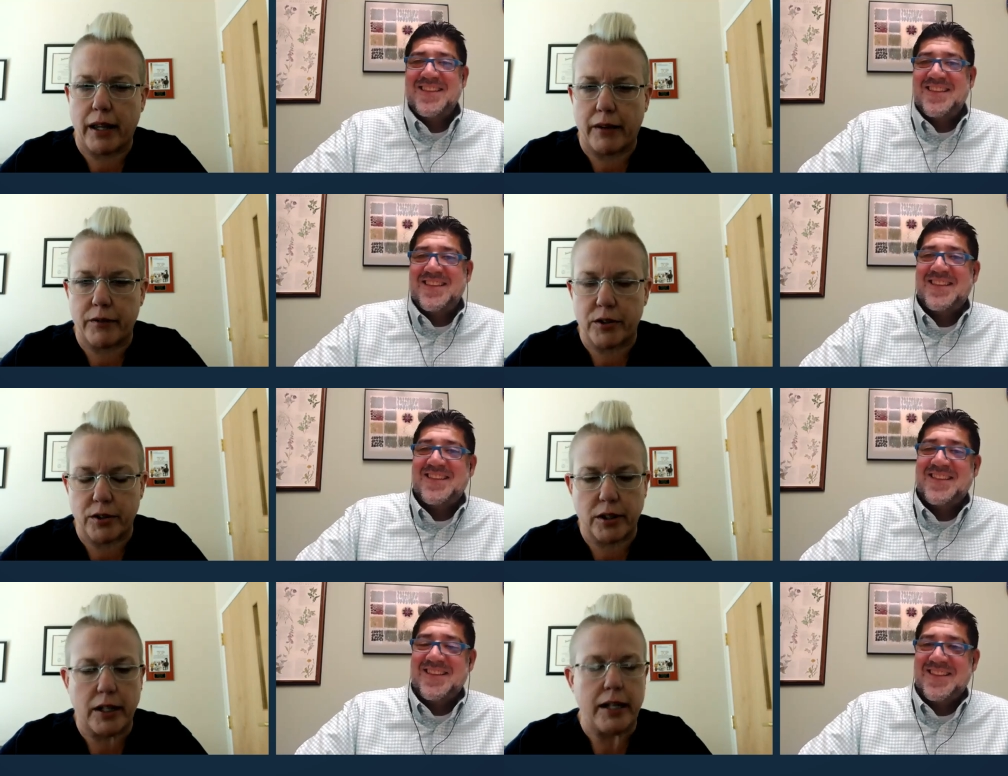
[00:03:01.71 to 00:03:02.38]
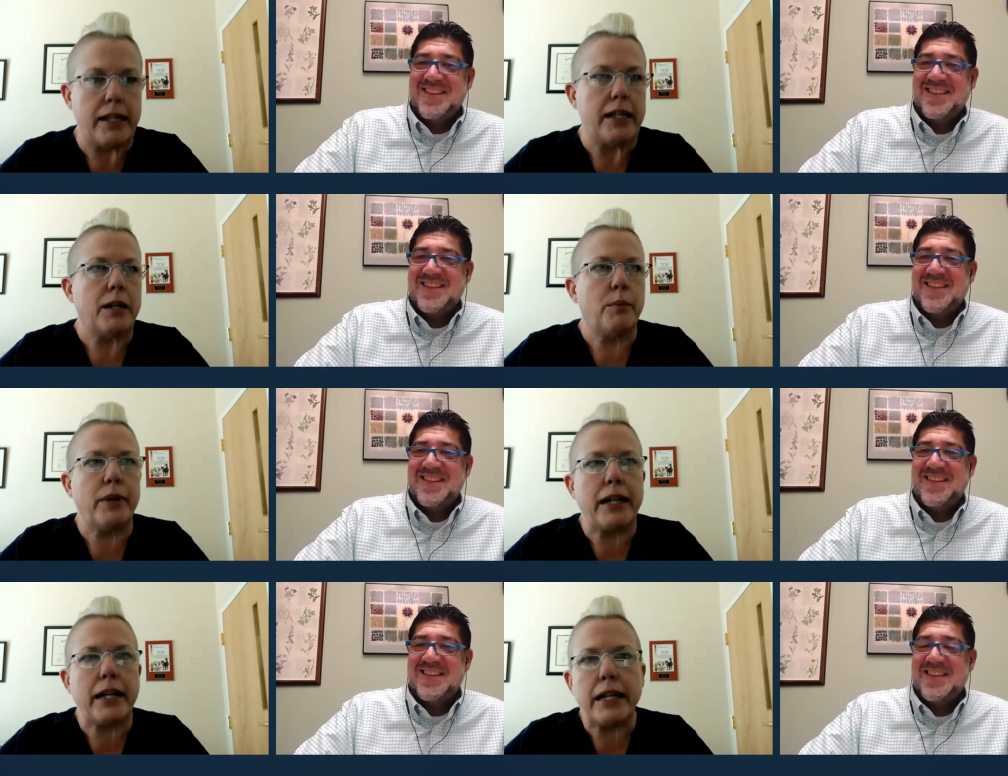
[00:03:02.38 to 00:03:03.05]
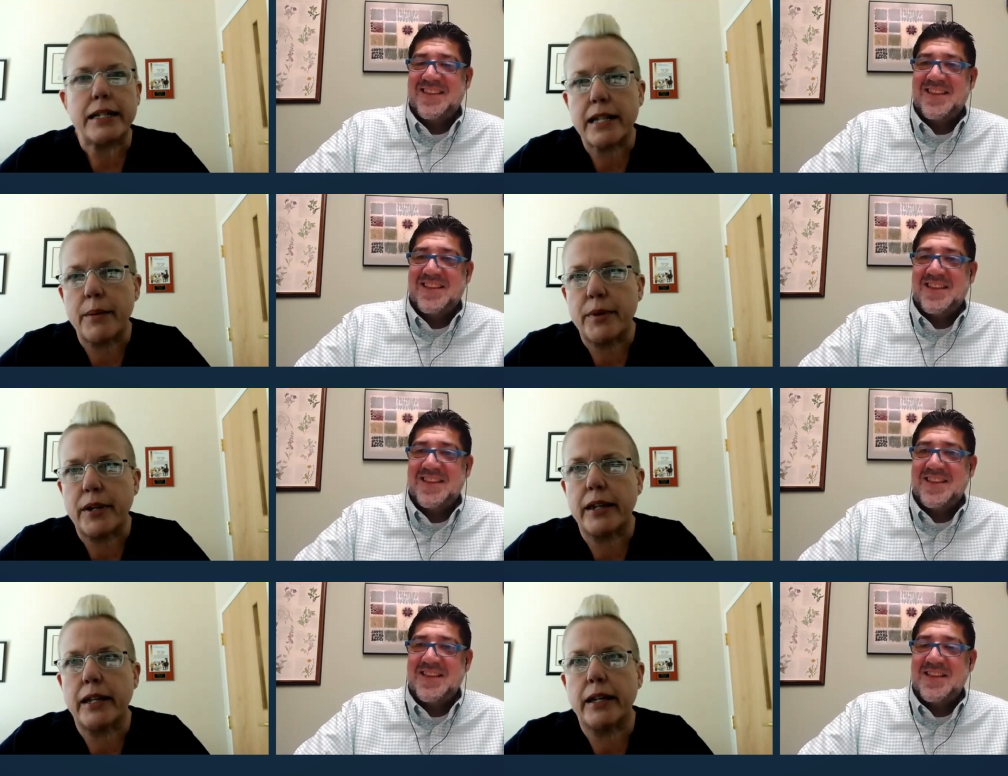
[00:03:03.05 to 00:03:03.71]
Speaker 1: life took. But it, it's
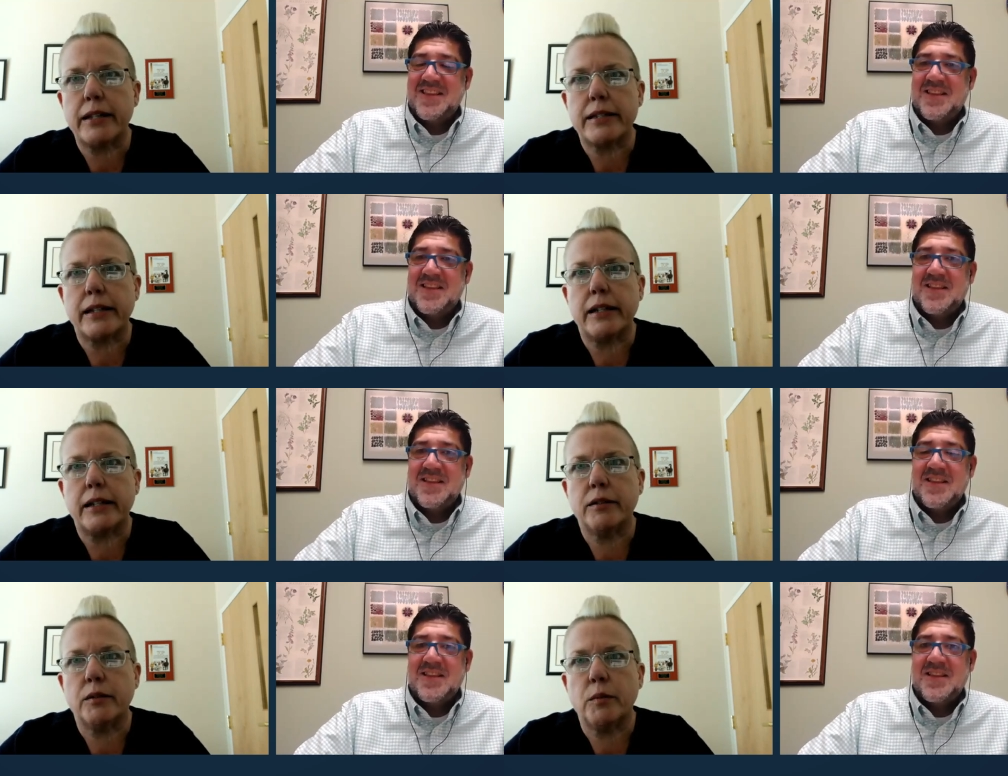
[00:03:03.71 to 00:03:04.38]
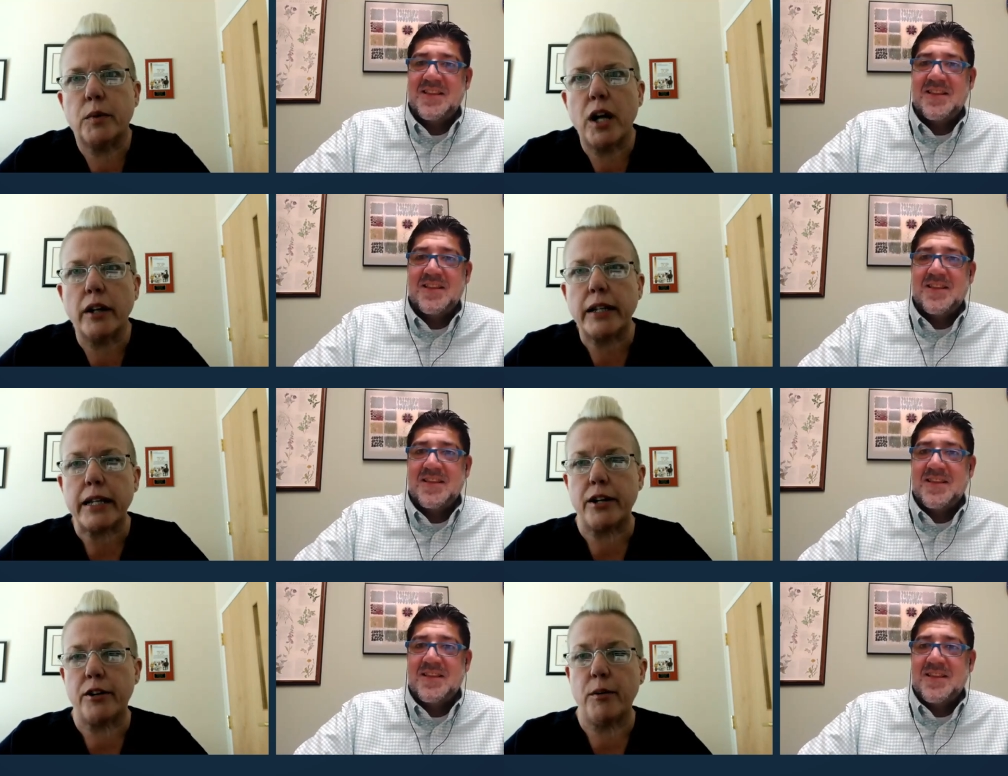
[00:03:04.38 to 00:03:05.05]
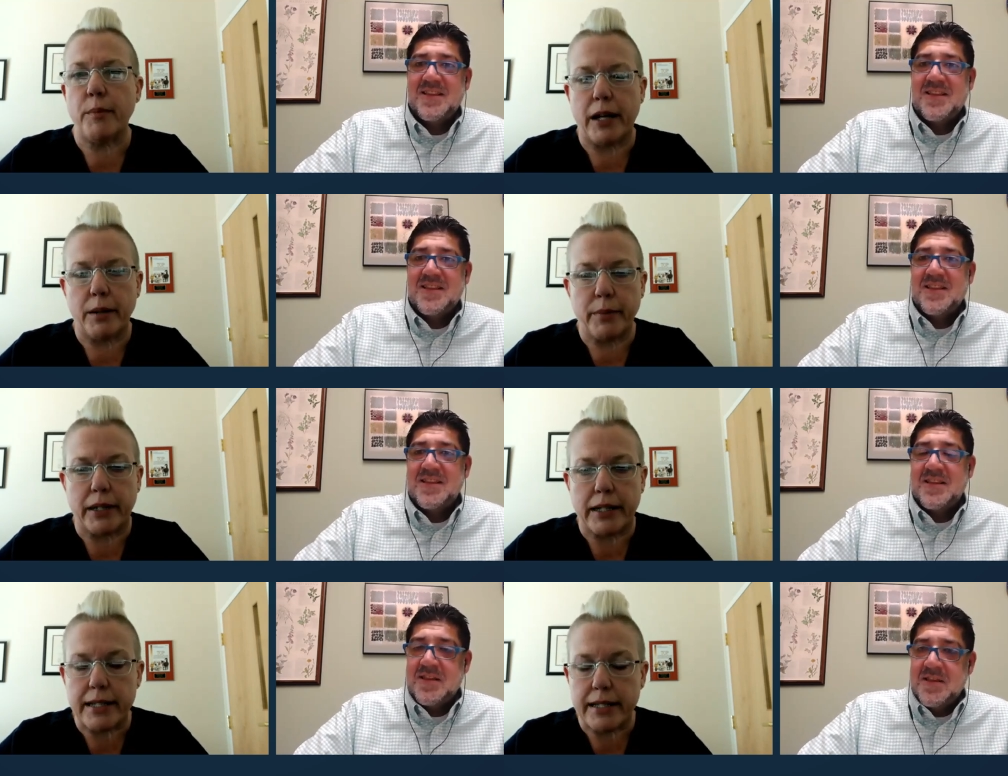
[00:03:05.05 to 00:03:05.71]
something that uh, we all need to know about
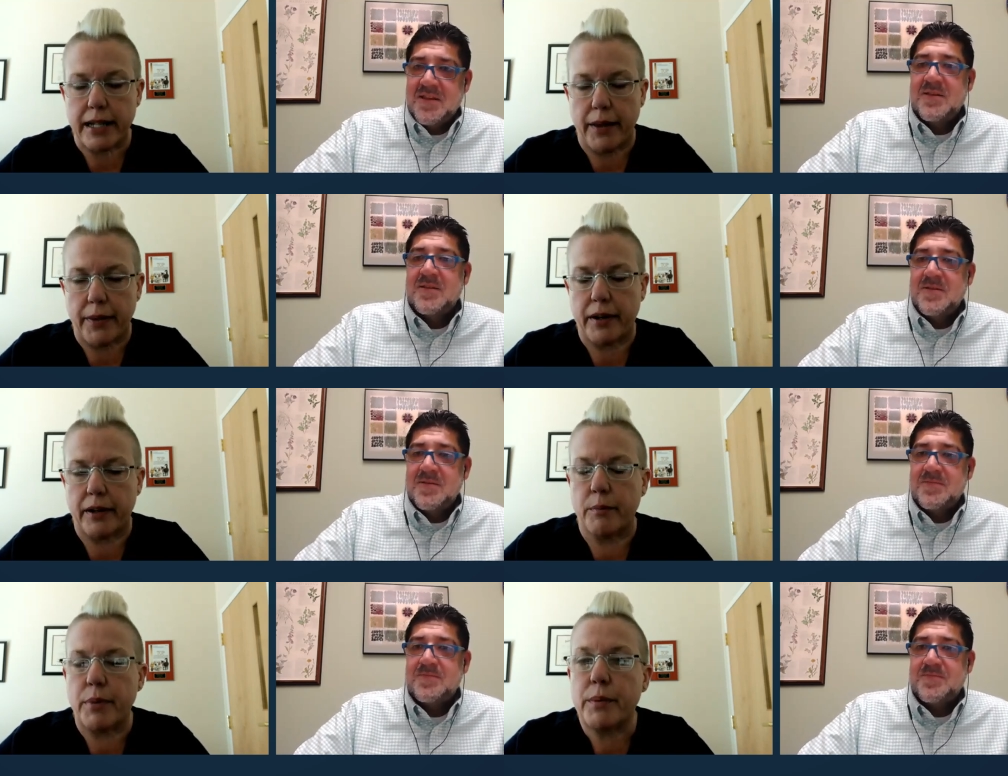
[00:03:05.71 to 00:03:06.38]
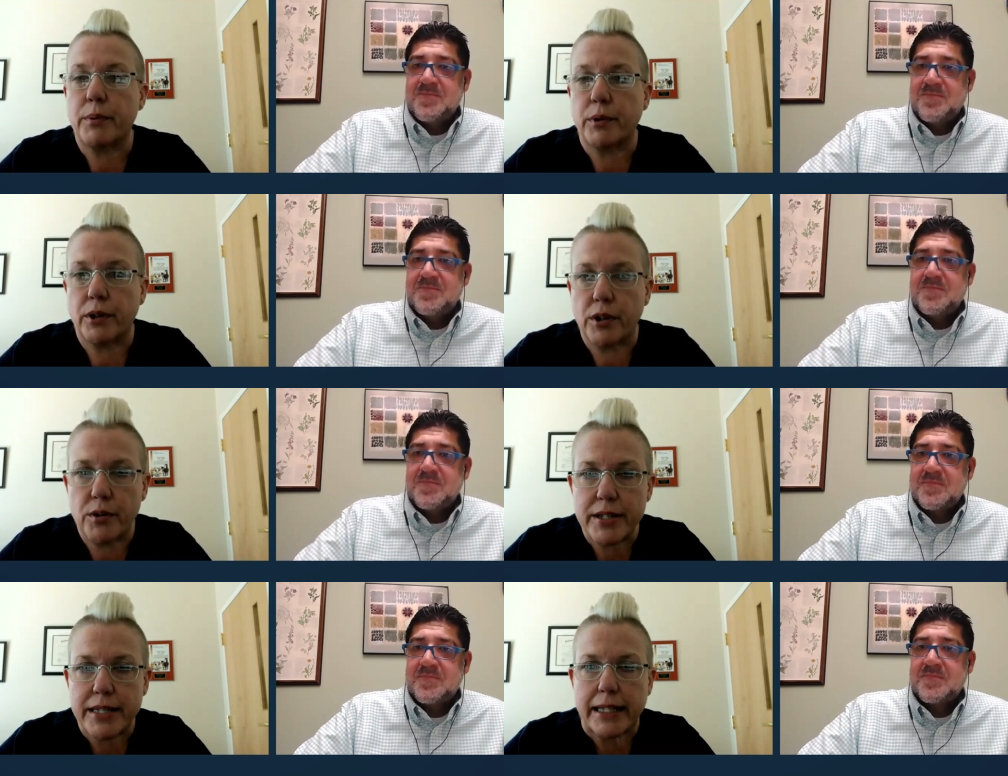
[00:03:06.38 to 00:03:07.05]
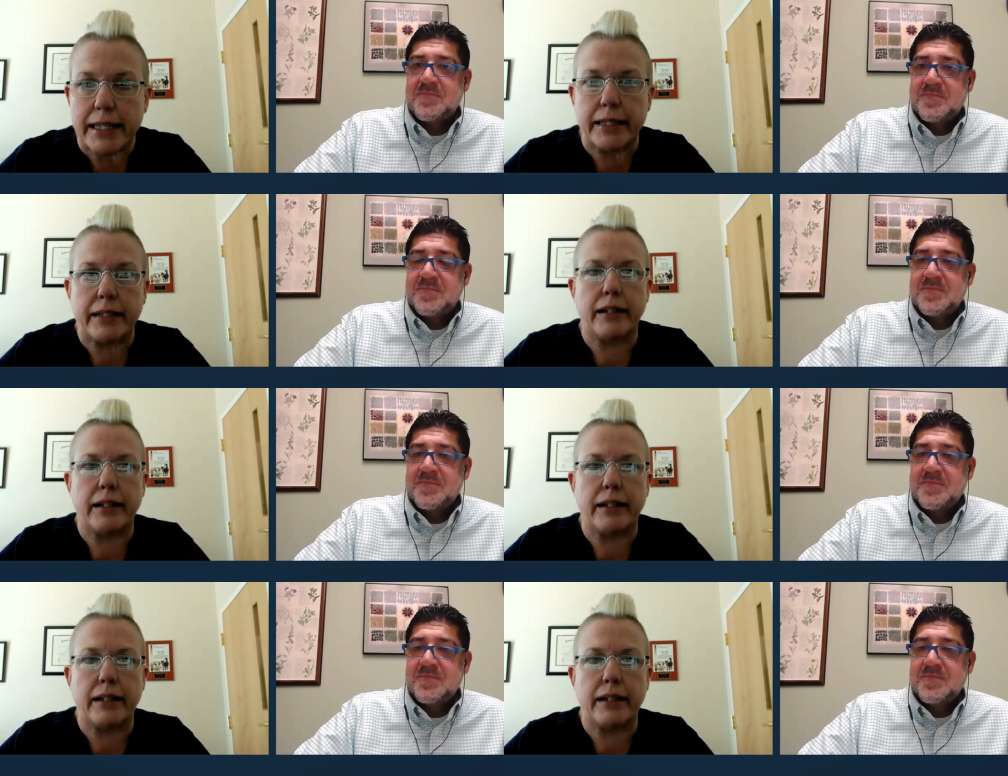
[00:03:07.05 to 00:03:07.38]
because it's out there and people are using it.